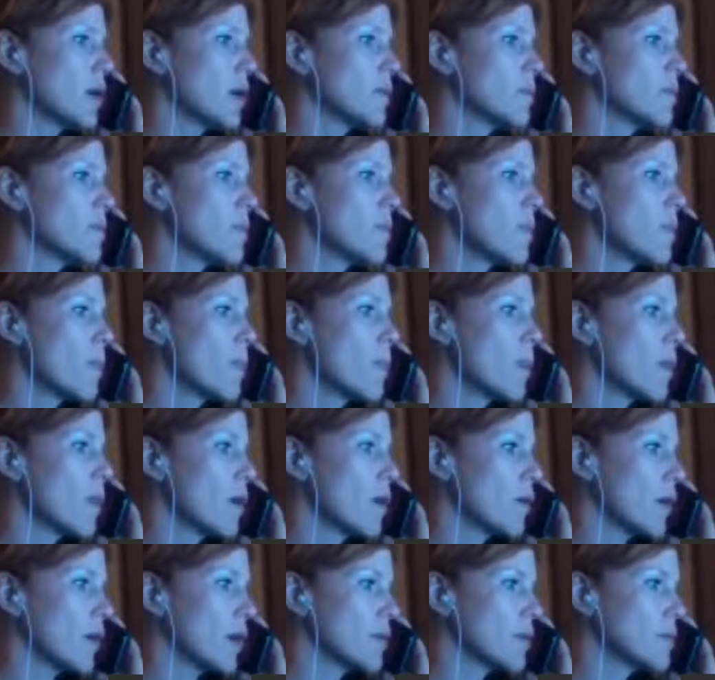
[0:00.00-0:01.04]
Yeah.
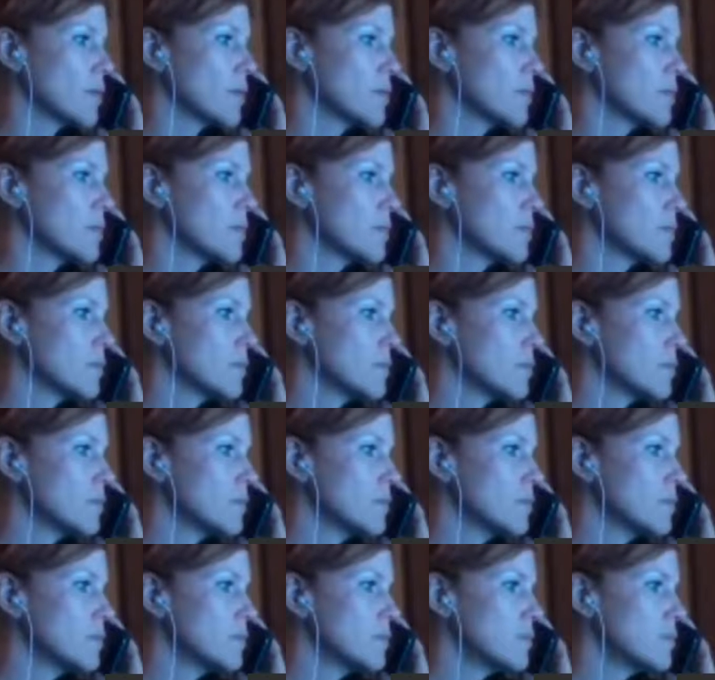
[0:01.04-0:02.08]
Okay.
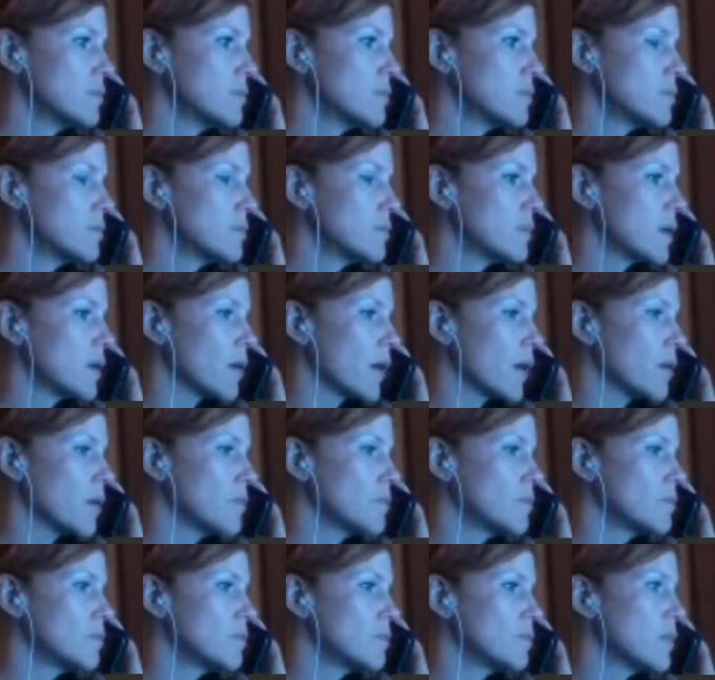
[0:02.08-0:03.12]

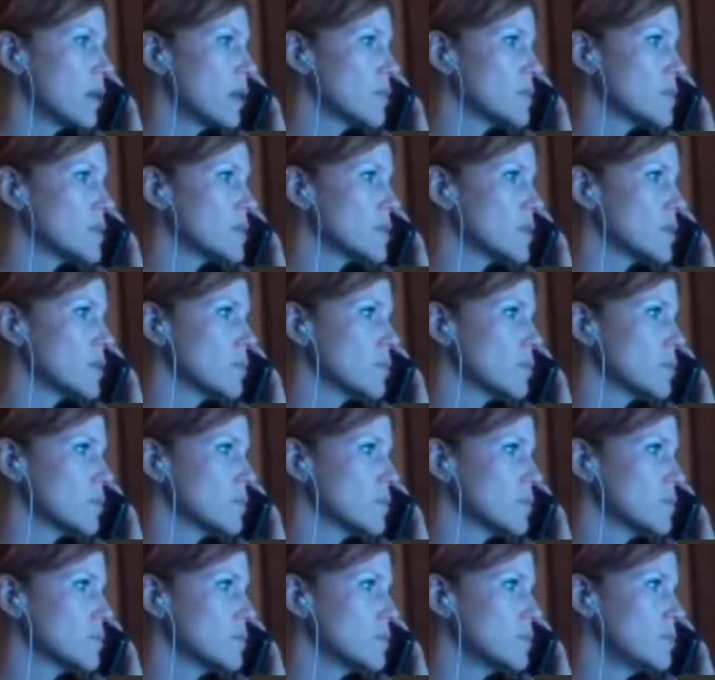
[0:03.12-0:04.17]
Okay. I'm just gonna
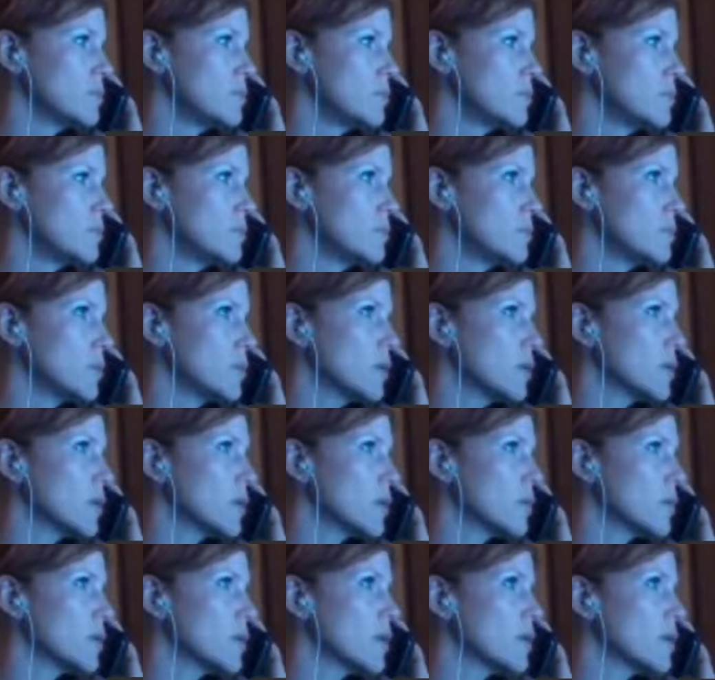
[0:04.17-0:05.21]
pull
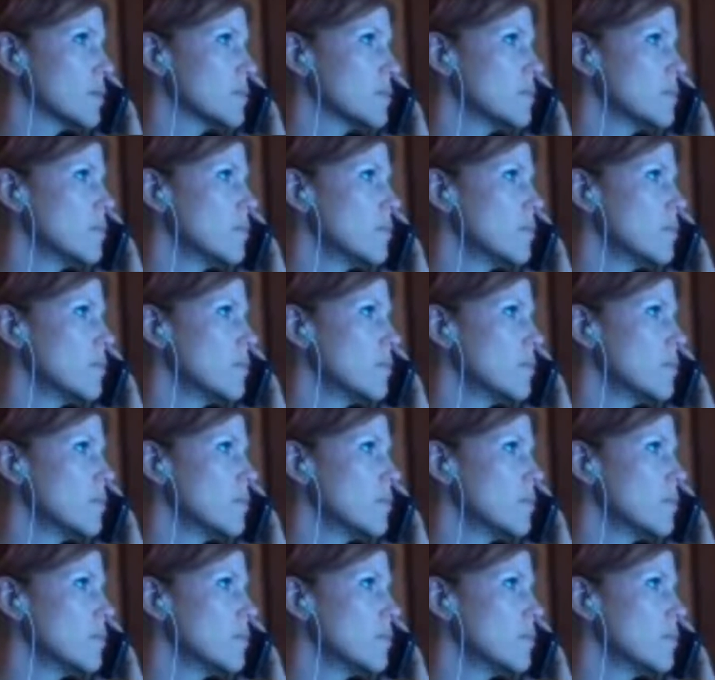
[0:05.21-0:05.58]
it up here.